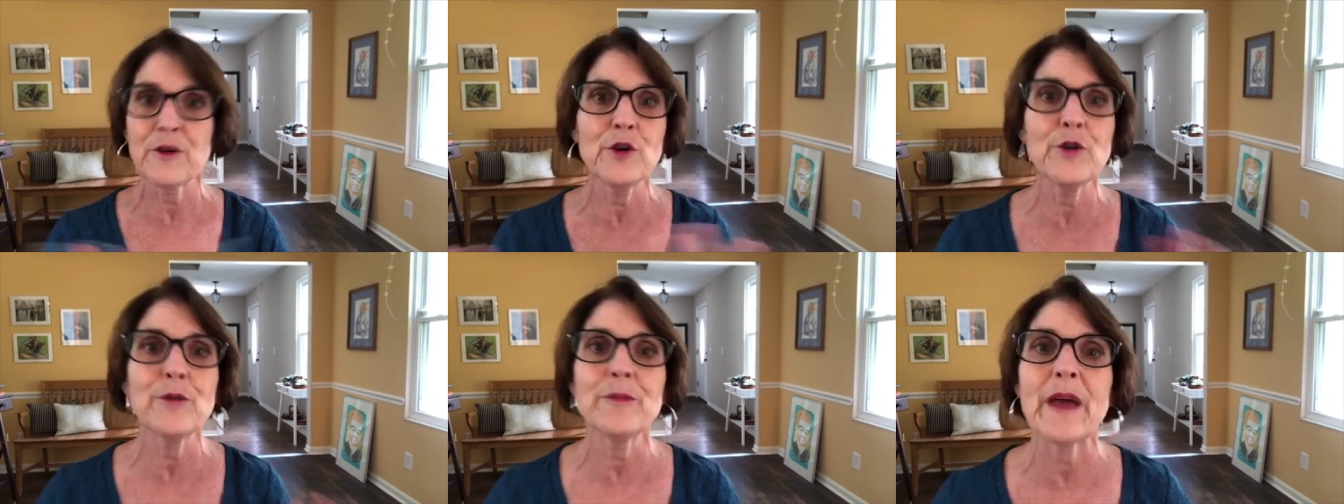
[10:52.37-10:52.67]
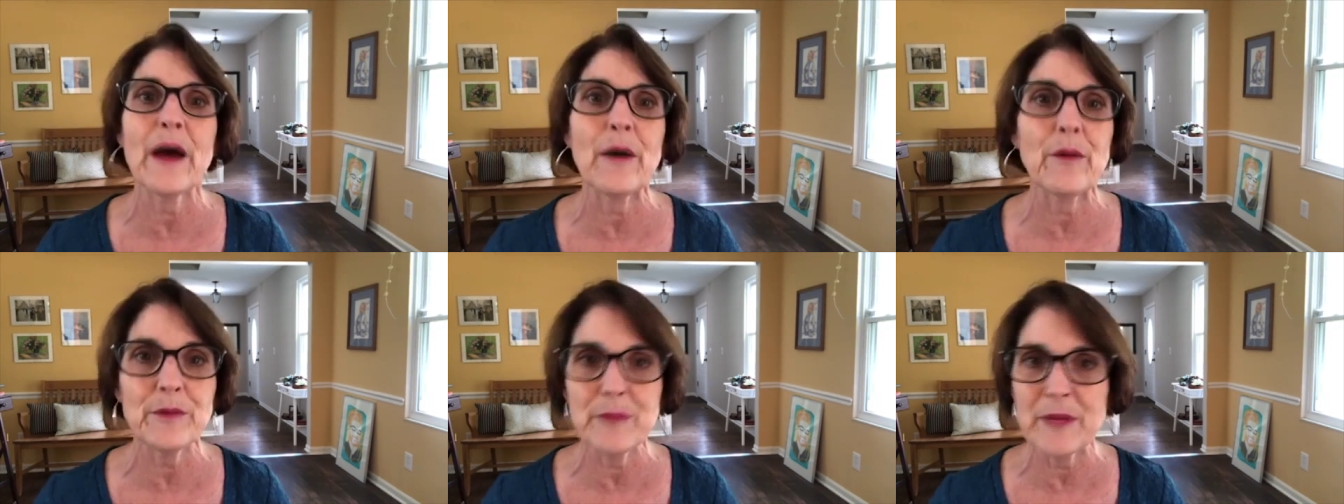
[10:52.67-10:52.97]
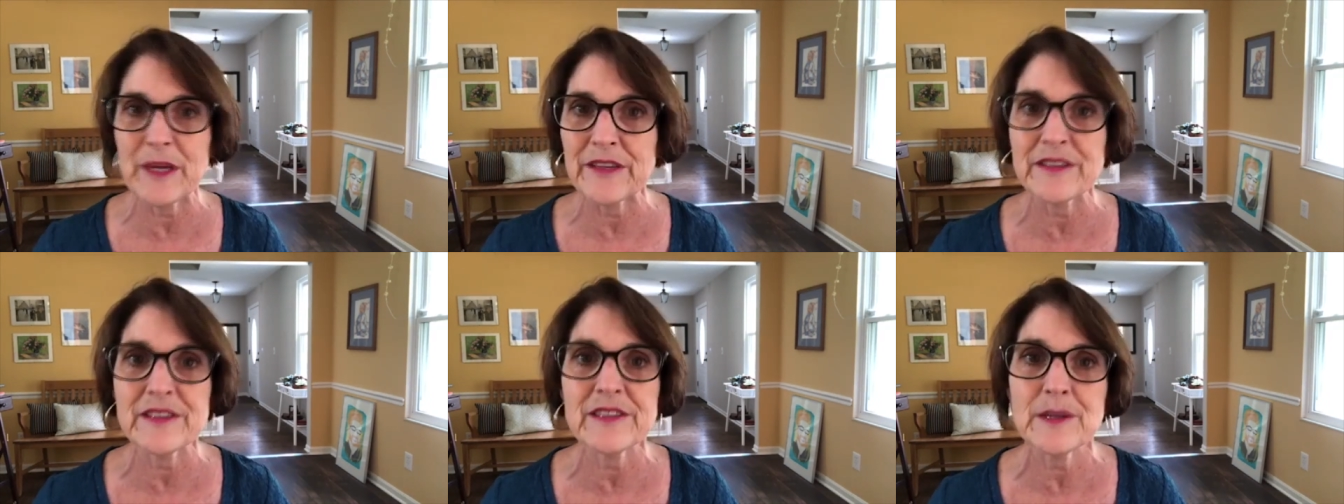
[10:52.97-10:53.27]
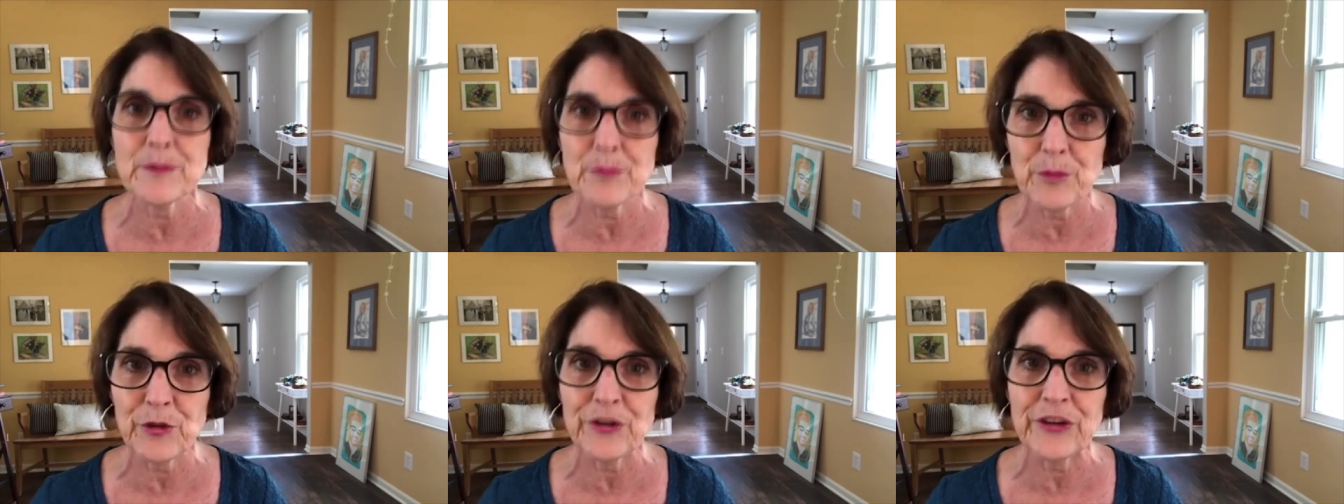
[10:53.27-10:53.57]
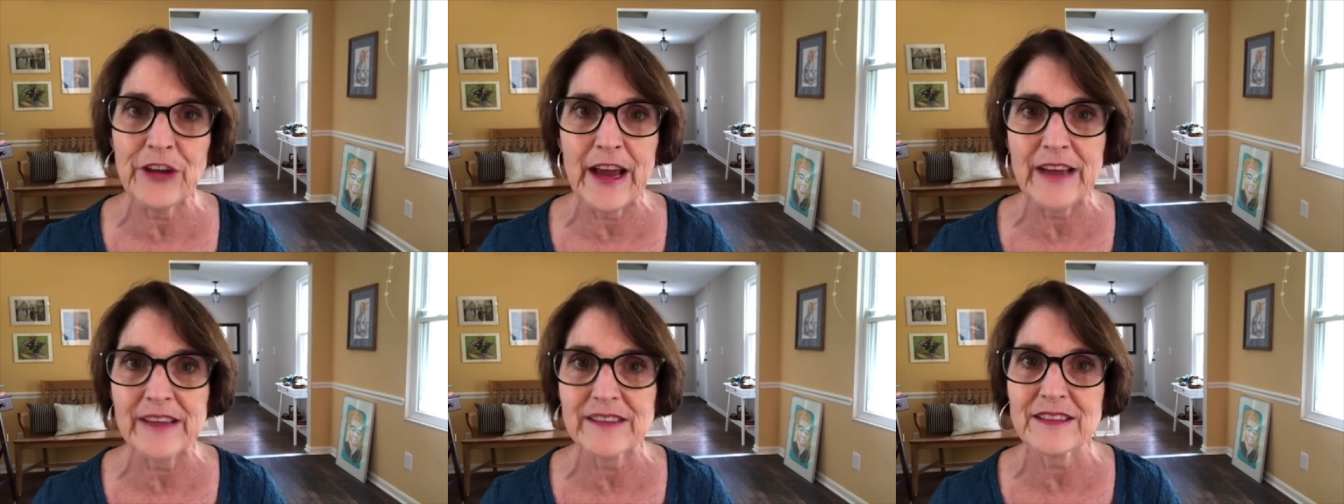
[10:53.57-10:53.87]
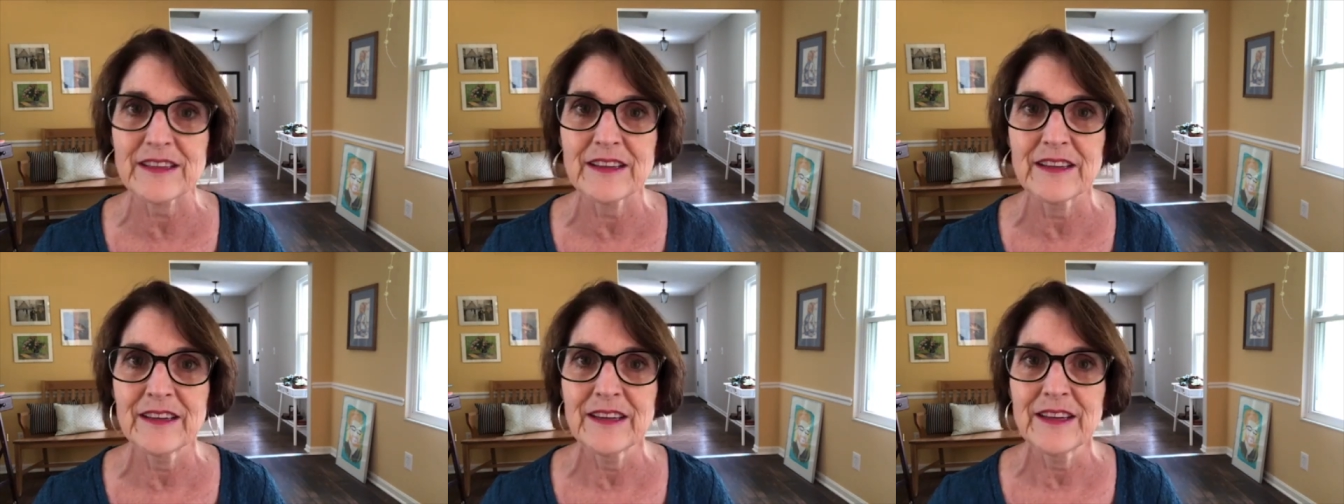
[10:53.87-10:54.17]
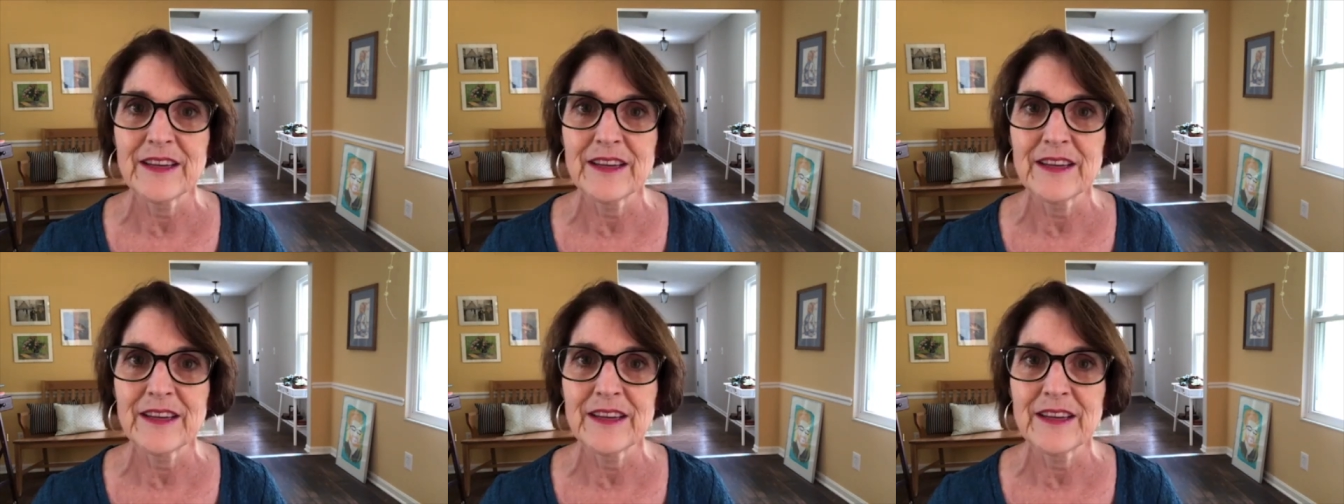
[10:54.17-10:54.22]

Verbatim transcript: whom that would be a simple task,